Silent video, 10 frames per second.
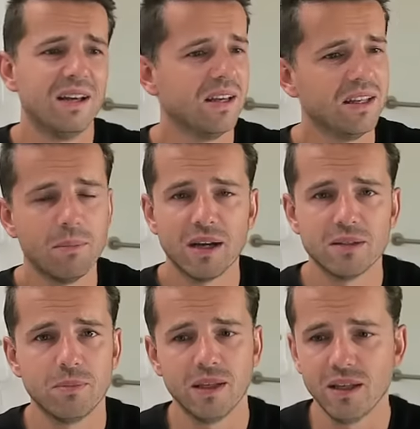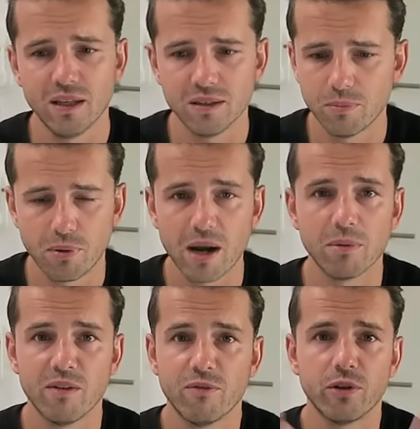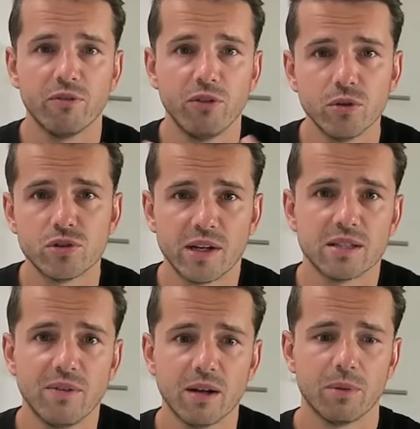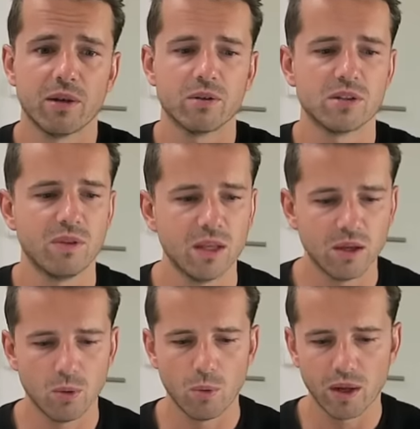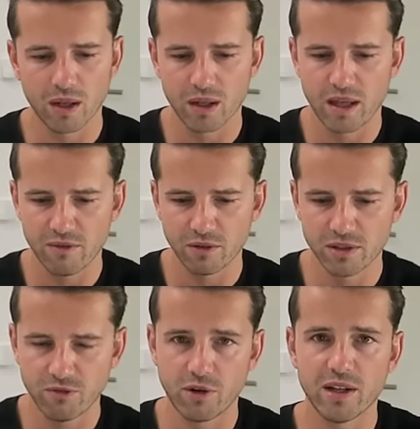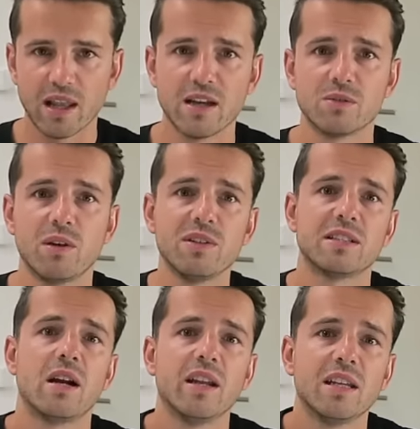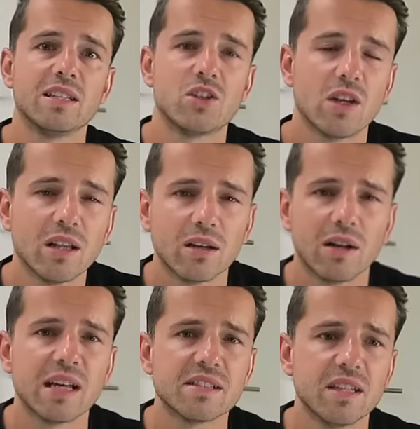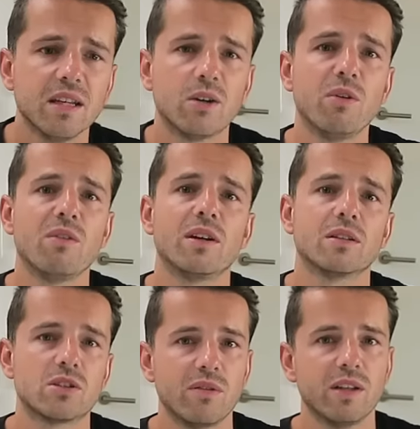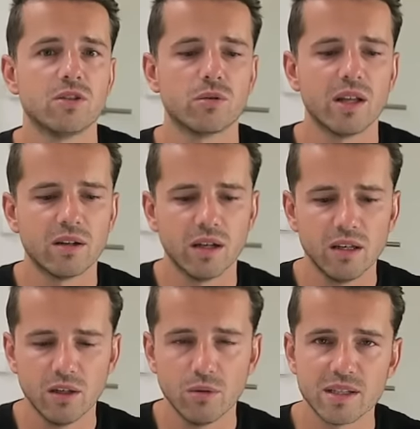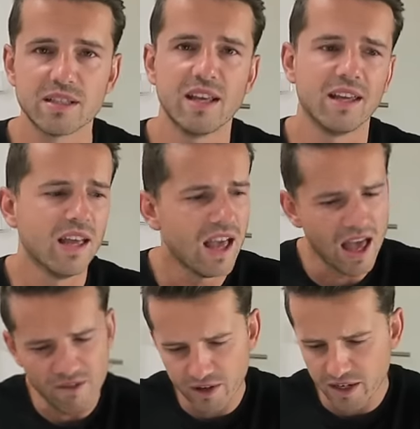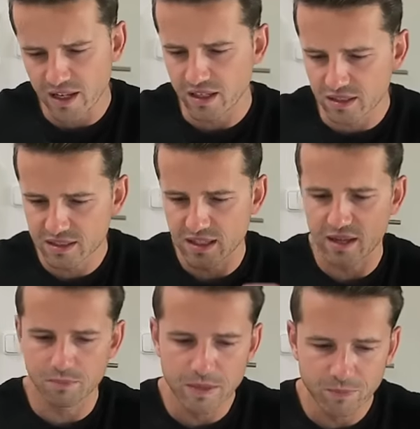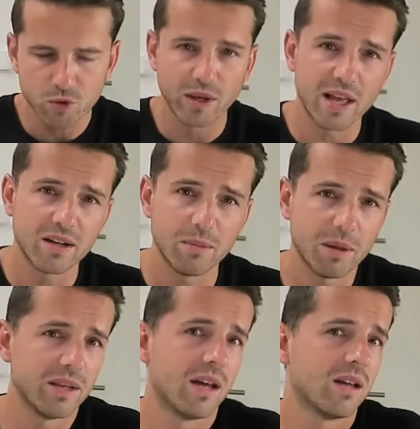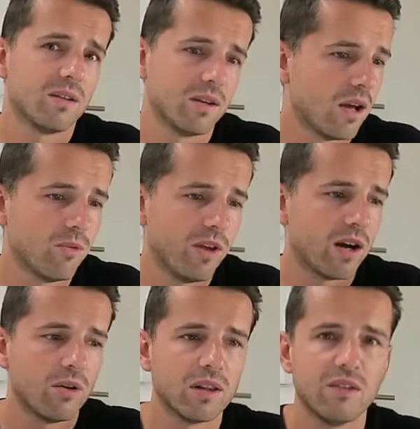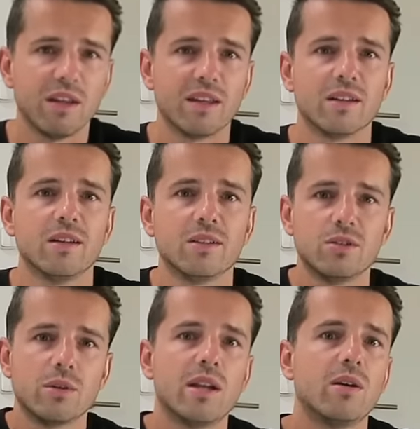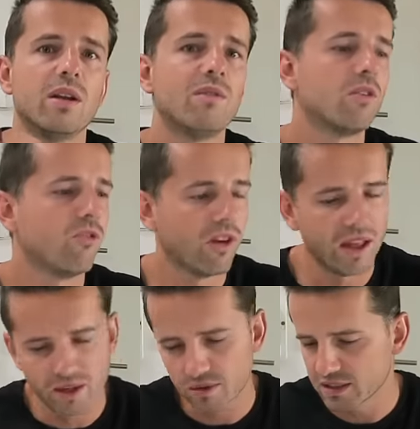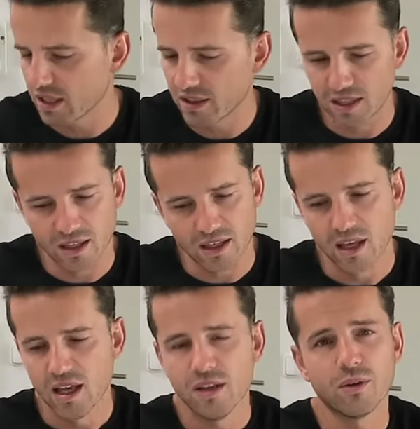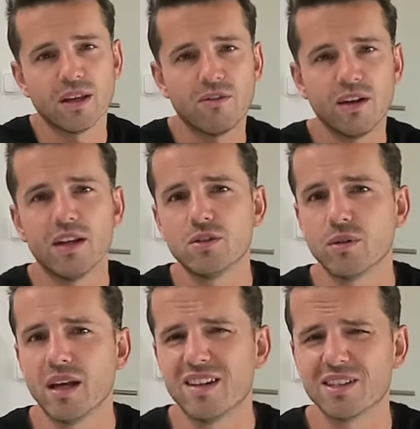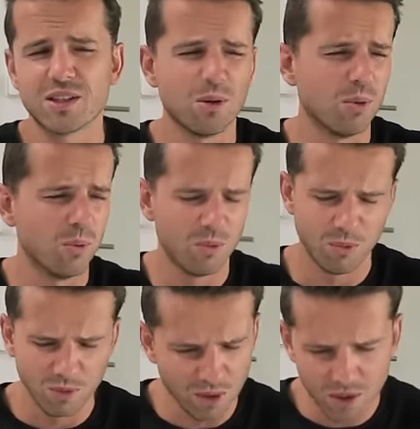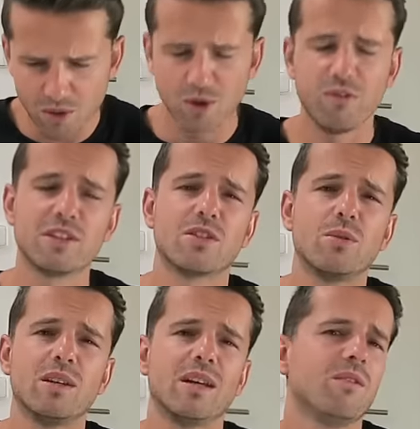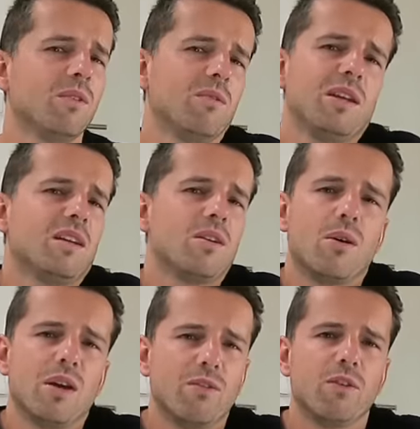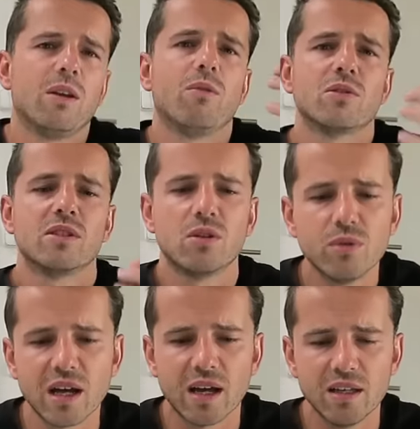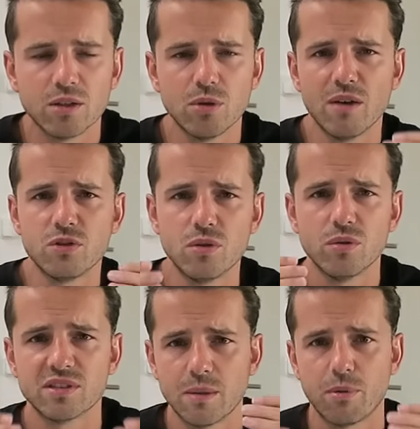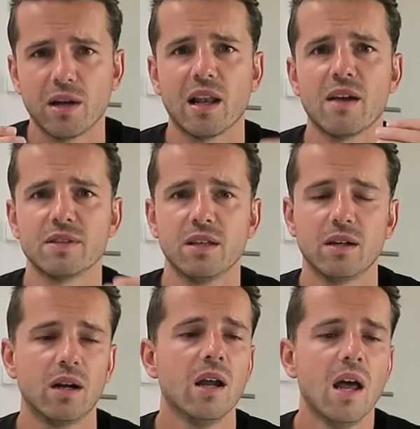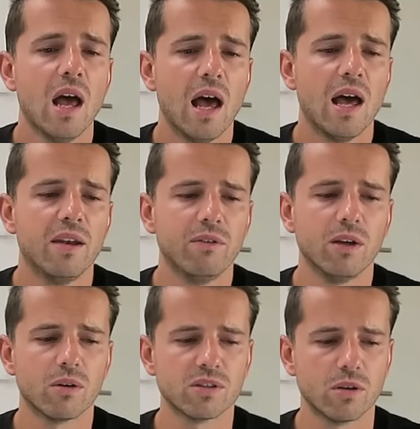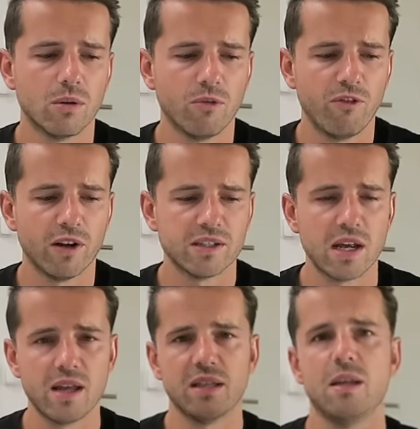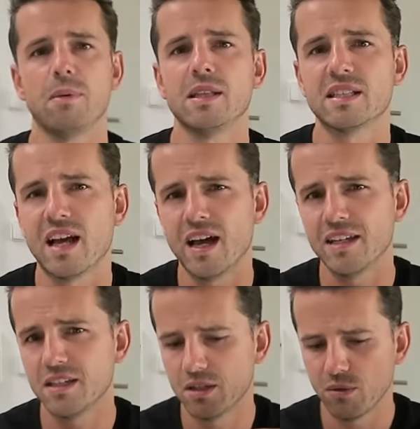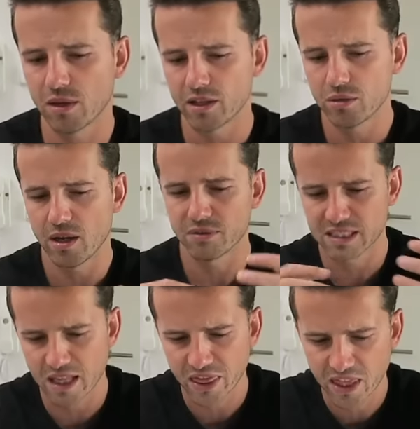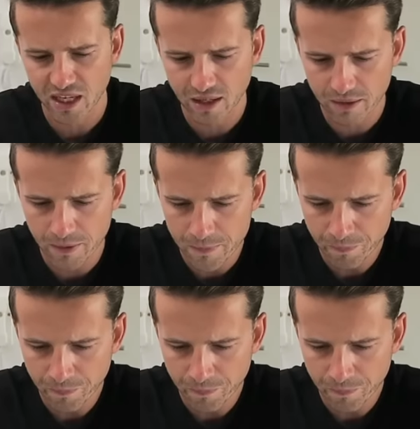It might be the problem for the future as well, because we will have a different lives. When we started this channel last year, we were traveling together in the USA every day, the same together, but now we are not living together in our flat or something, not every day together. So we don't know if it's good, we didn't know if it was a good idea to have two separate lives here. And we also felt deep inside that we would like to have something